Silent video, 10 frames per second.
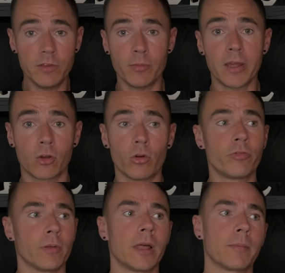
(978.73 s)
even my
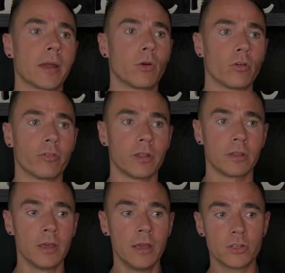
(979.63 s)

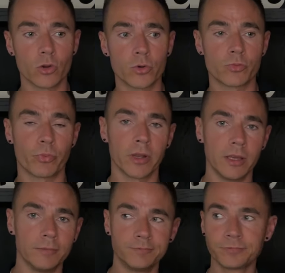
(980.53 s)
girlfriend, is always
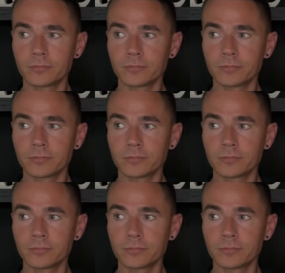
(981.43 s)
pretty